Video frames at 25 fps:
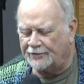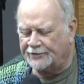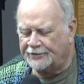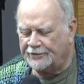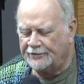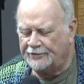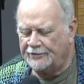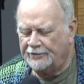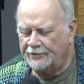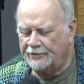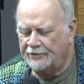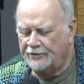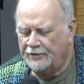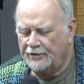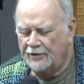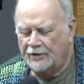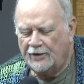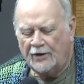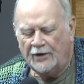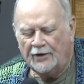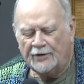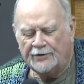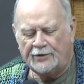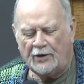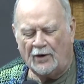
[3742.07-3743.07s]
For there is
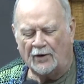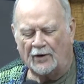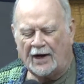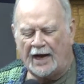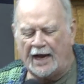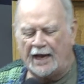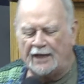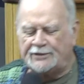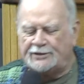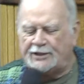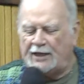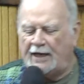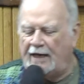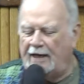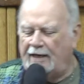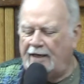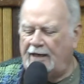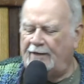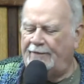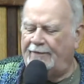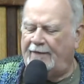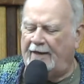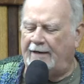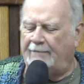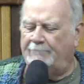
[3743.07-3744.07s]
nothing hidden
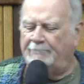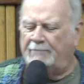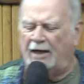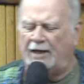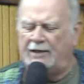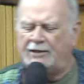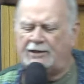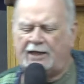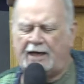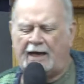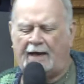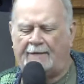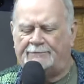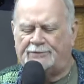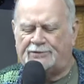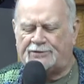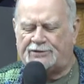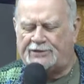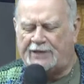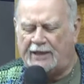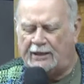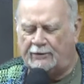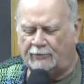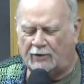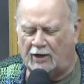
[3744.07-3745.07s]
which shall not be what?
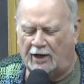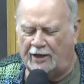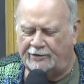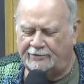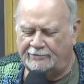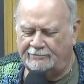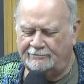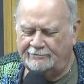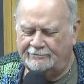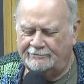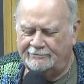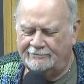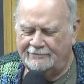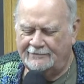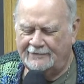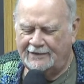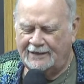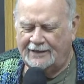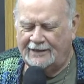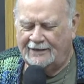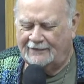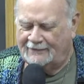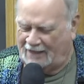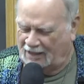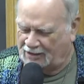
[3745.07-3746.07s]

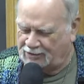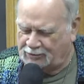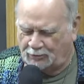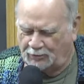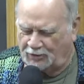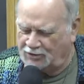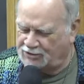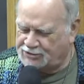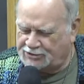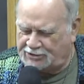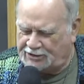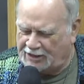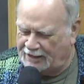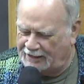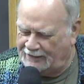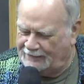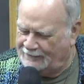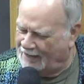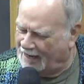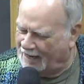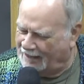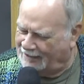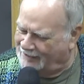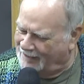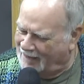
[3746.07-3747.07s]
Revealed.
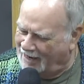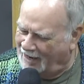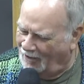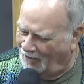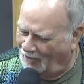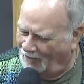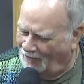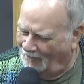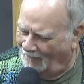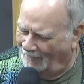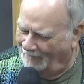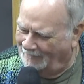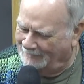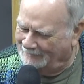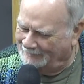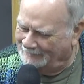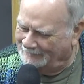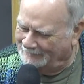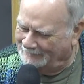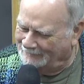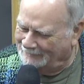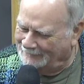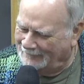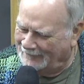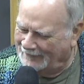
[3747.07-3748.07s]
Nor has anything
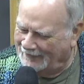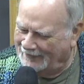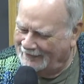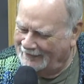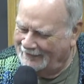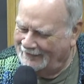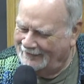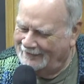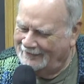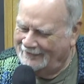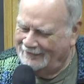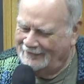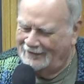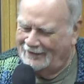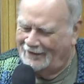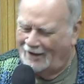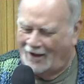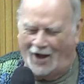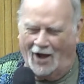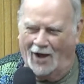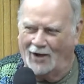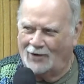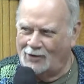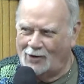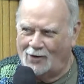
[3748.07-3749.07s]
been kept
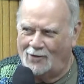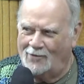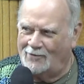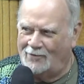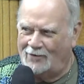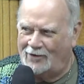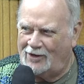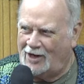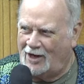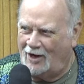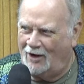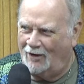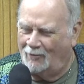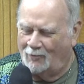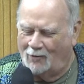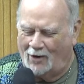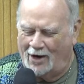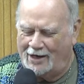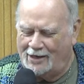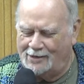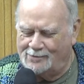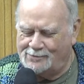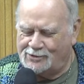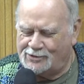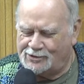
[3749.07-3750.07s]
secret
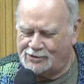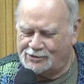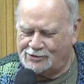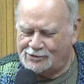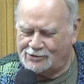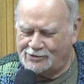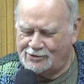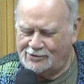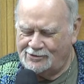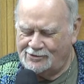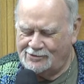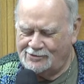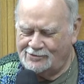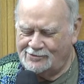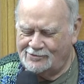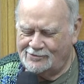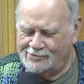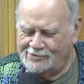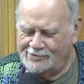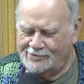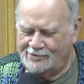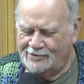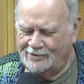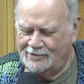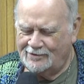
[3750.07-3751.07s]
that's, we're seeing that
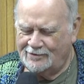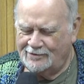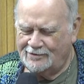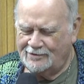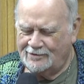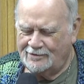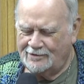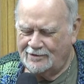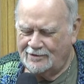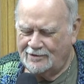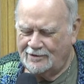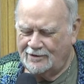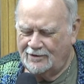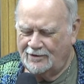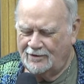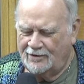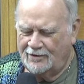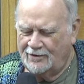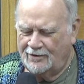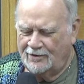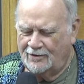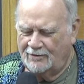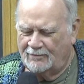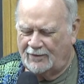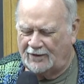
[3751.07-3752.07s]
now
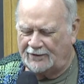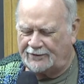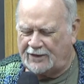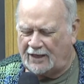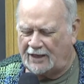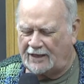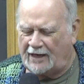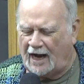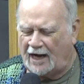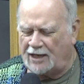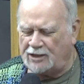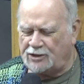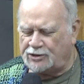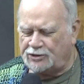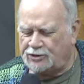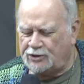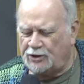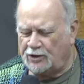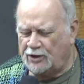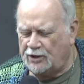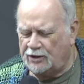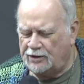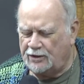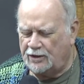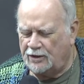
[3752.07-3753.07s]
all
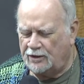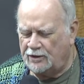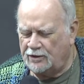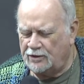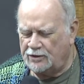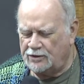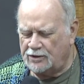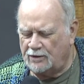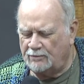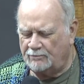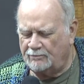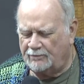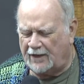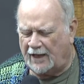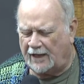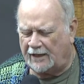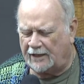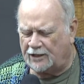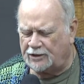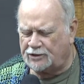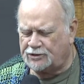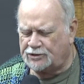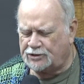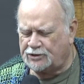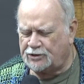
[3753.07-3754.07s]
over the
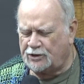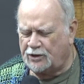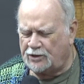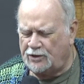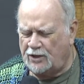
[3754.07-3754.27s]
airwaves.